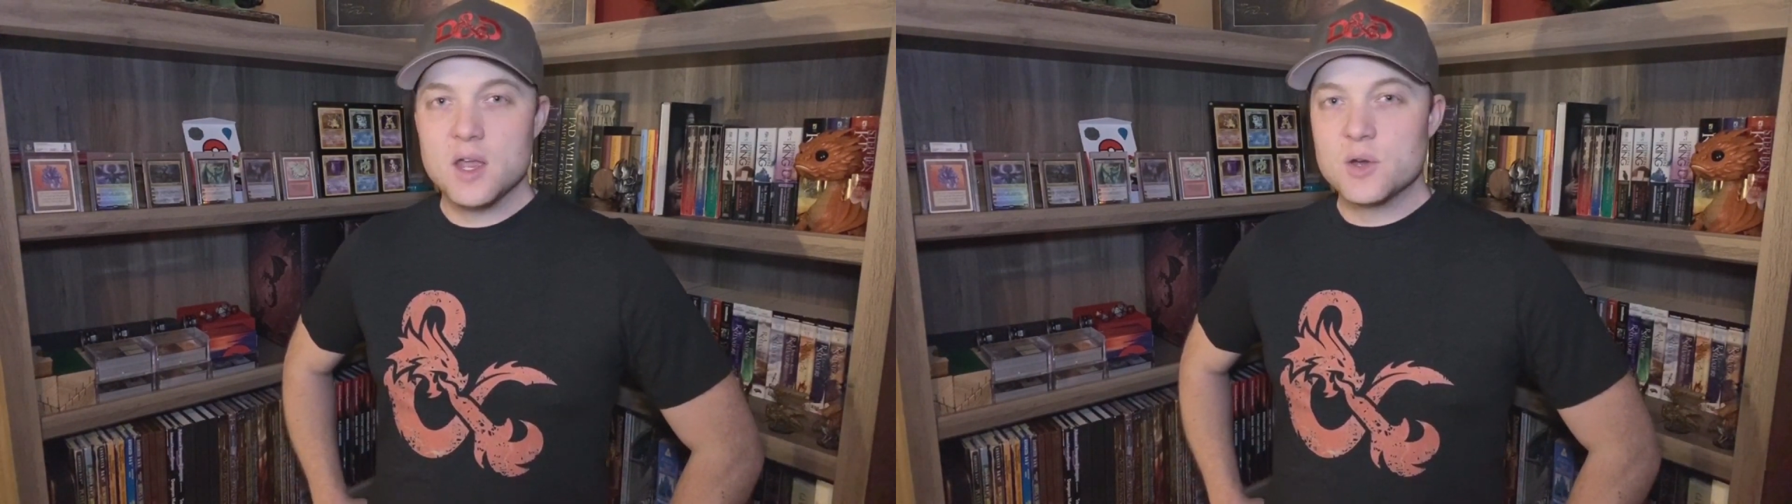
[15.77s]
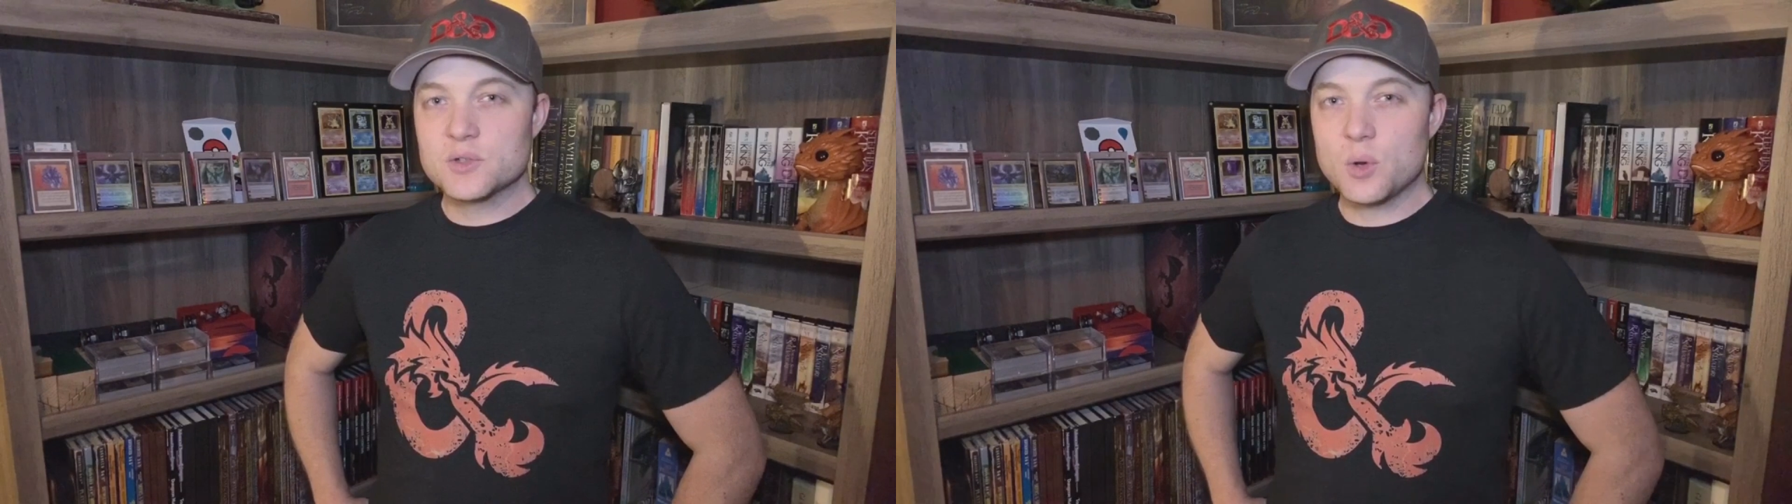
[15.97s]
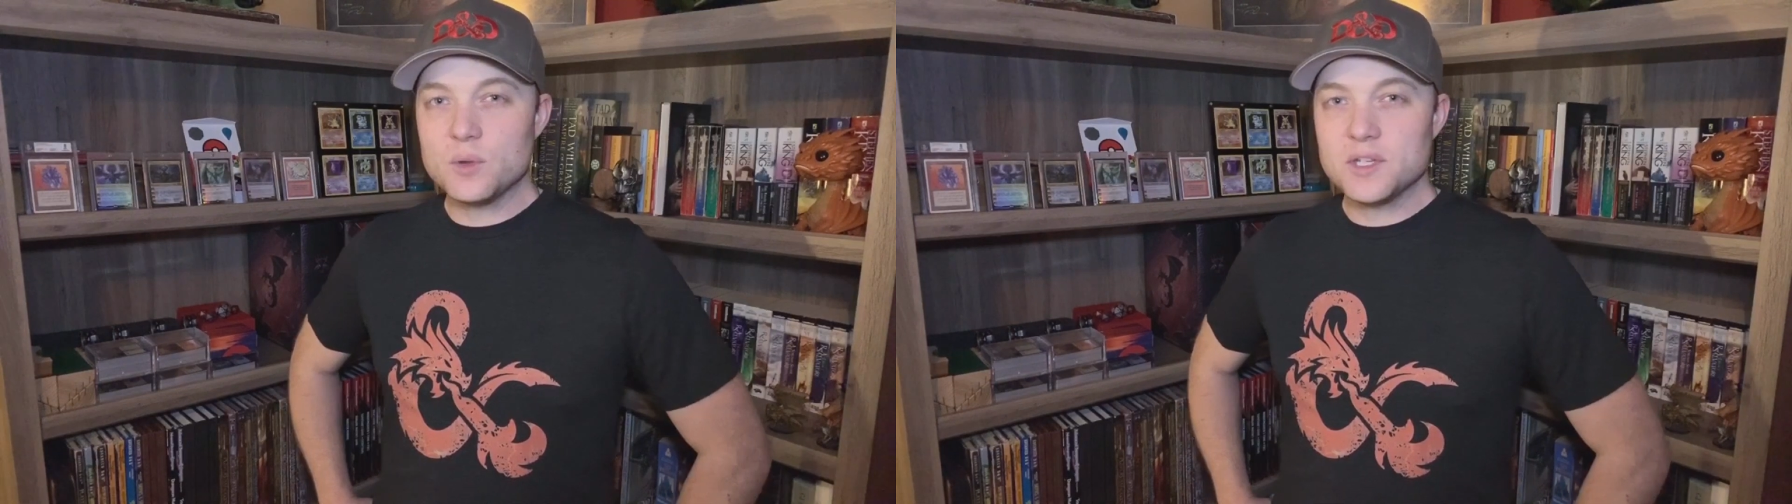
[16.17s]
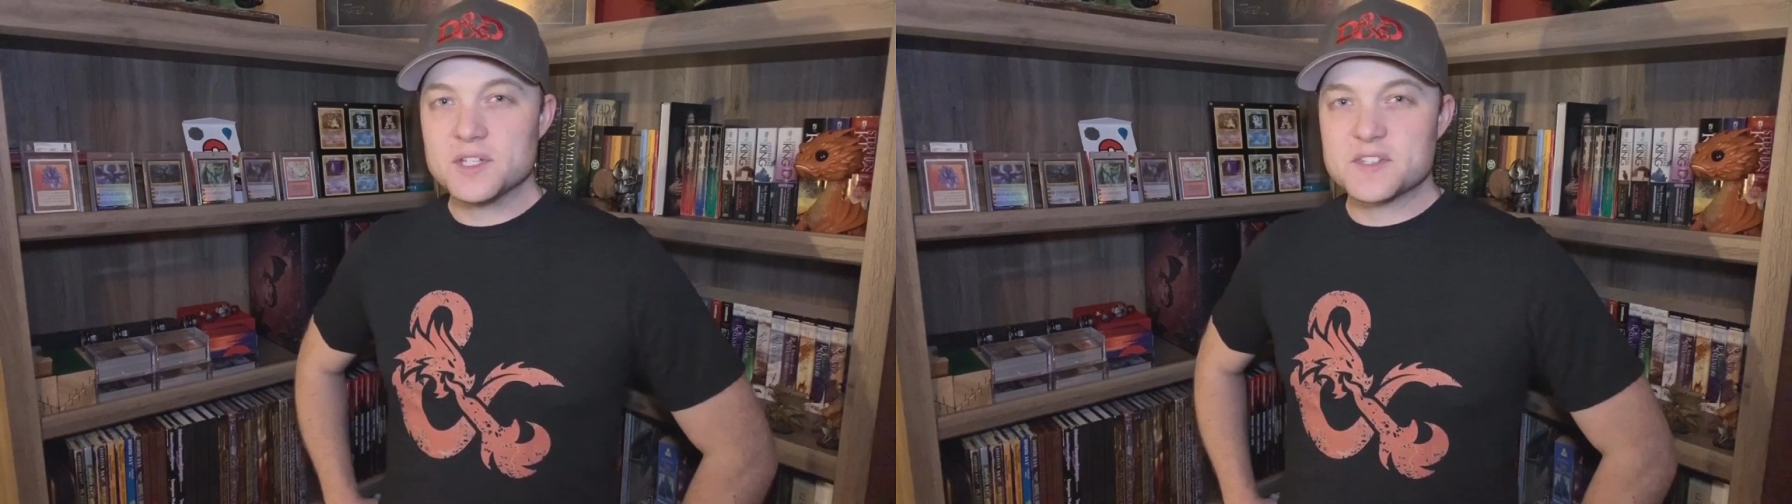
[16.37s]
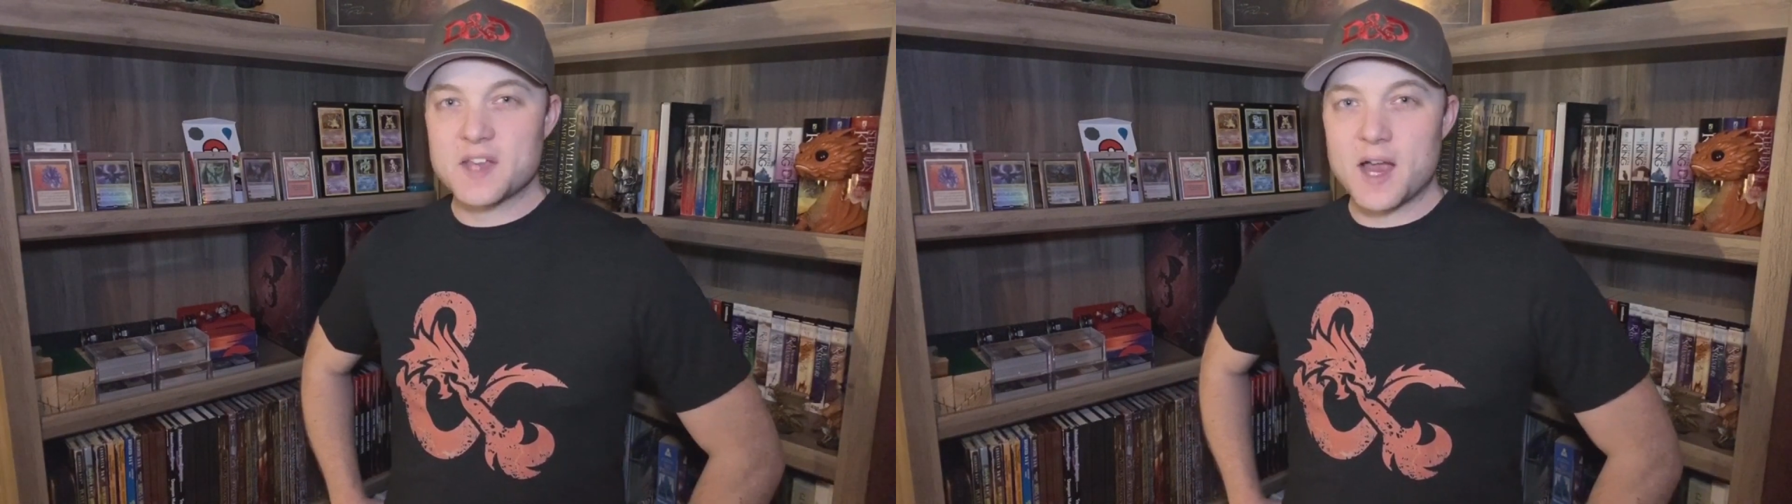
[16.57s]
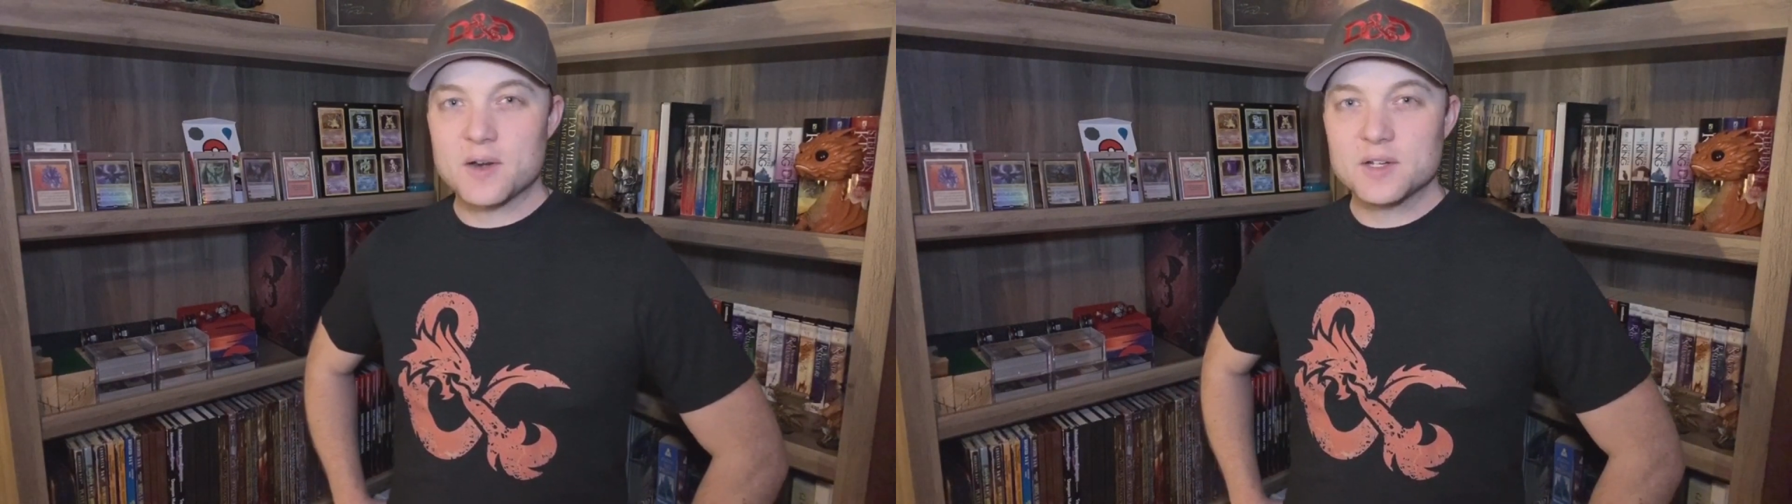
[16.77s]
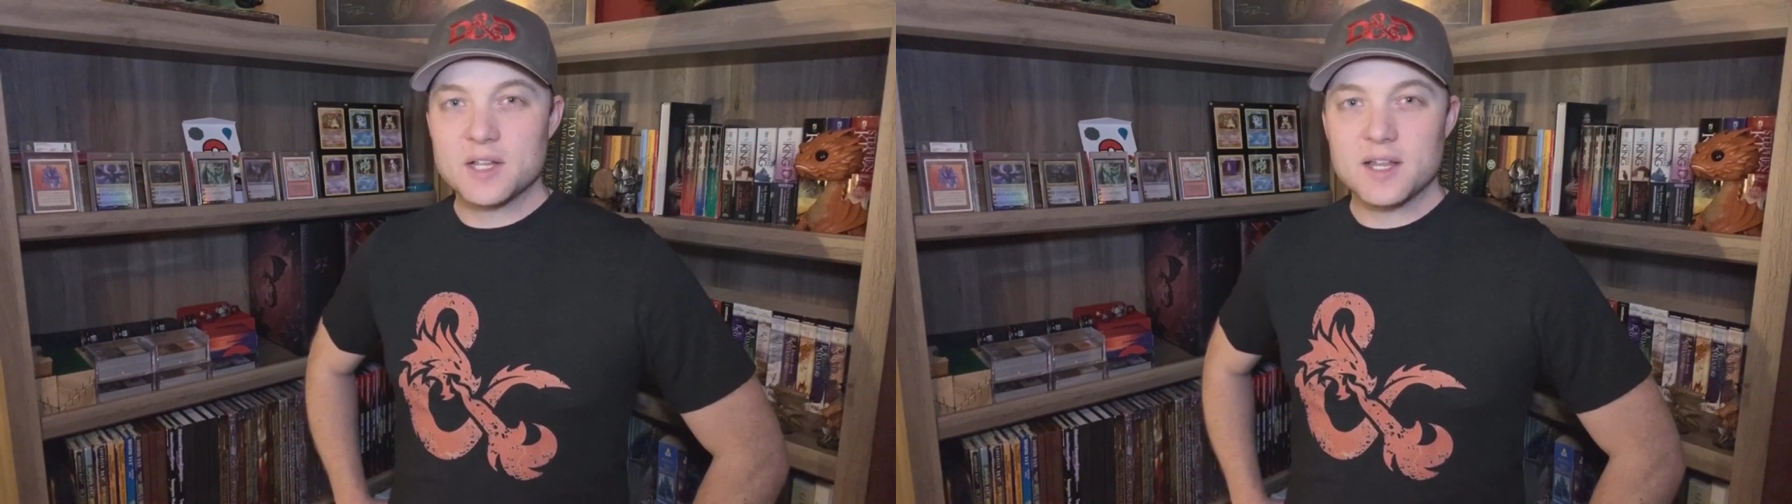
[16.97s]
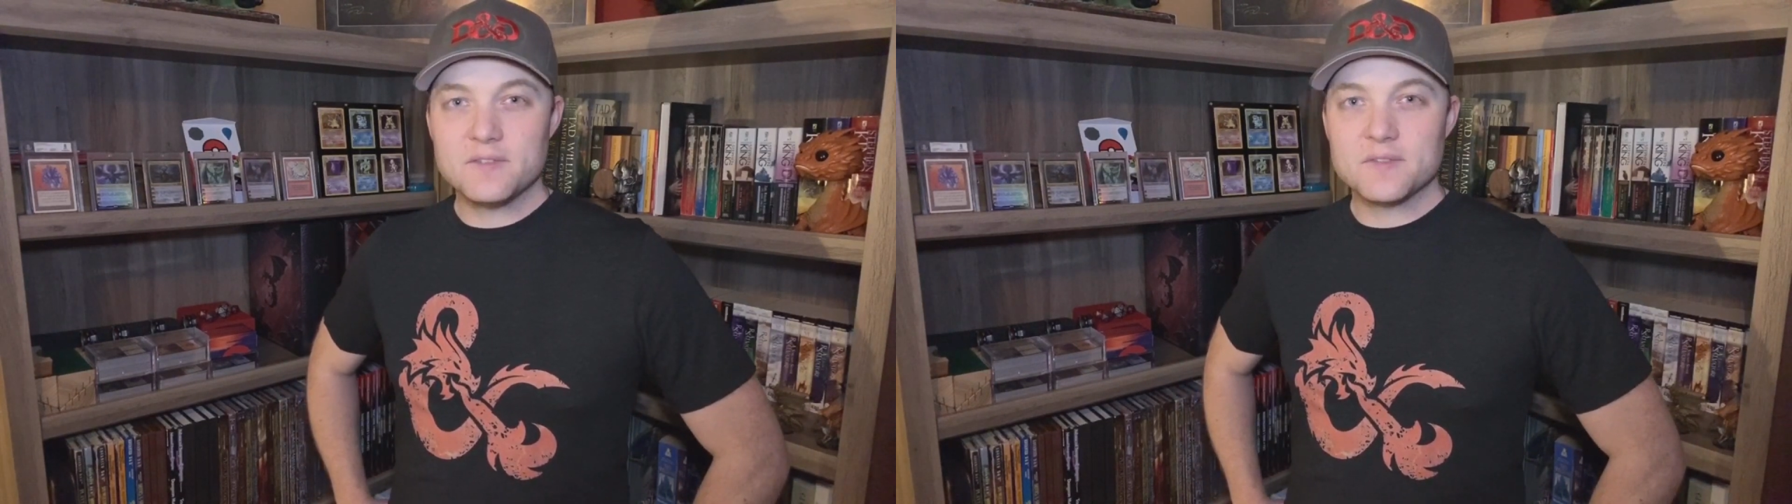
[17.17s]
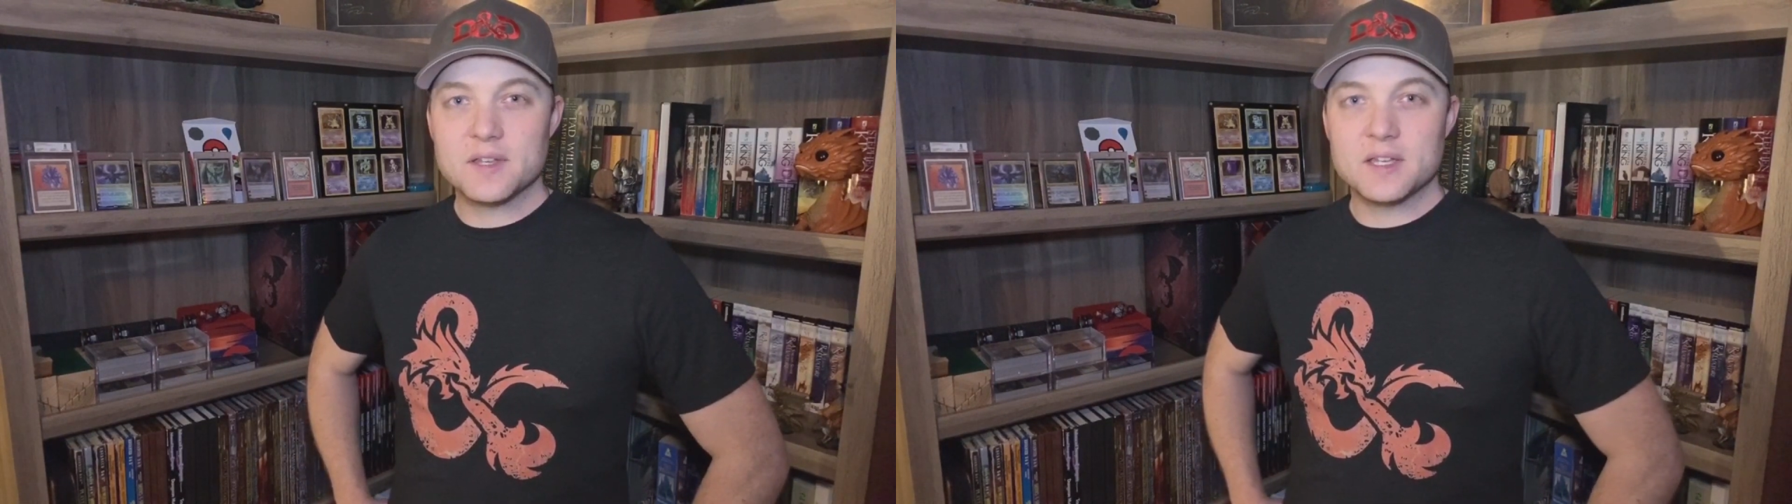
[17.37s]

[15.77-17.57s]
whose only desire in life